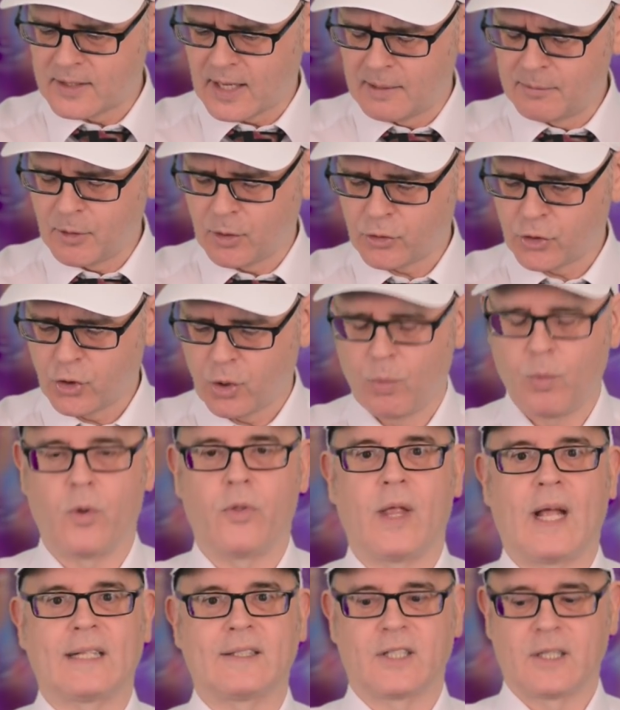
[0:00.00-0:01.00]
I'm not sure
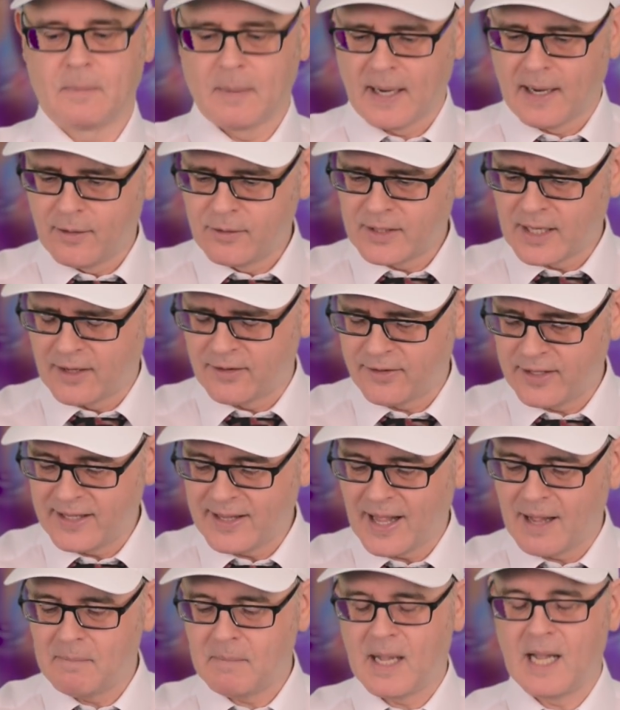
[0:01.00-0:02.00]
what that's about. I think
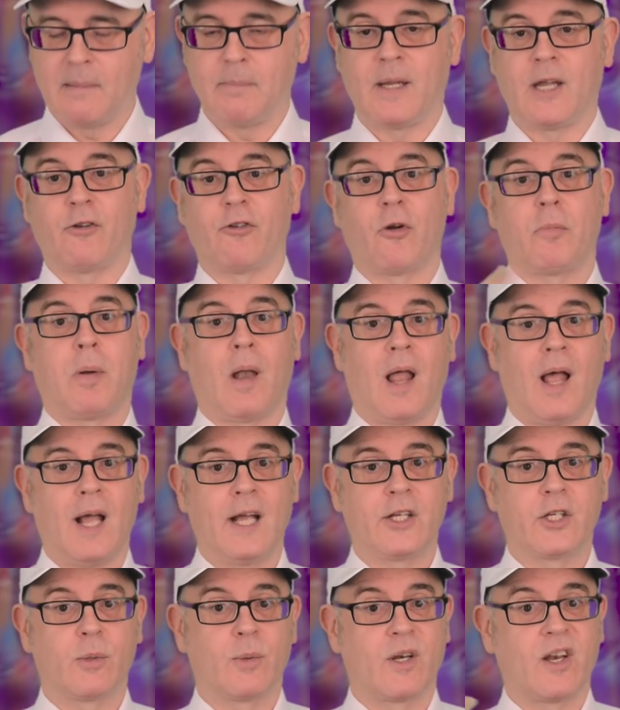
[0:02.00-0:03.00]
that might be a
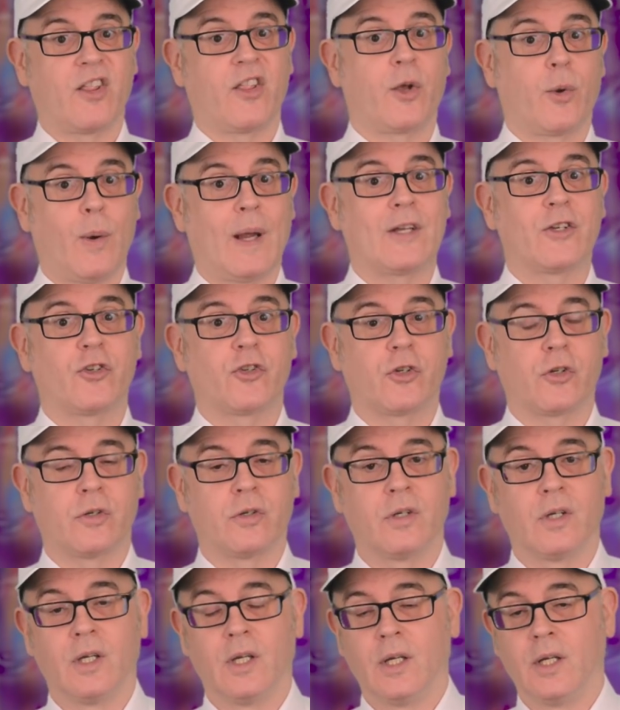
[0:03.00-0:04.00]
reply to another question